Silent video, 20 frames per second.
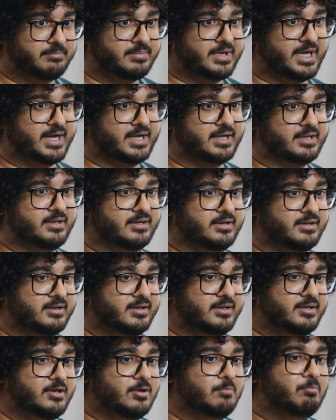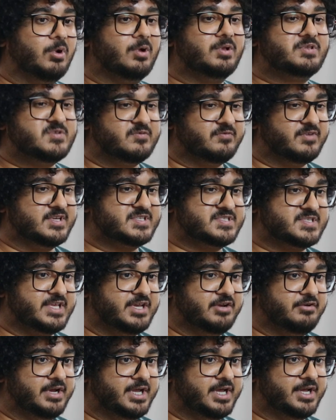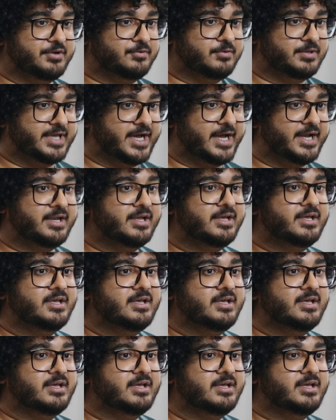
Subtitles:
Bang and multiverse theory and all that,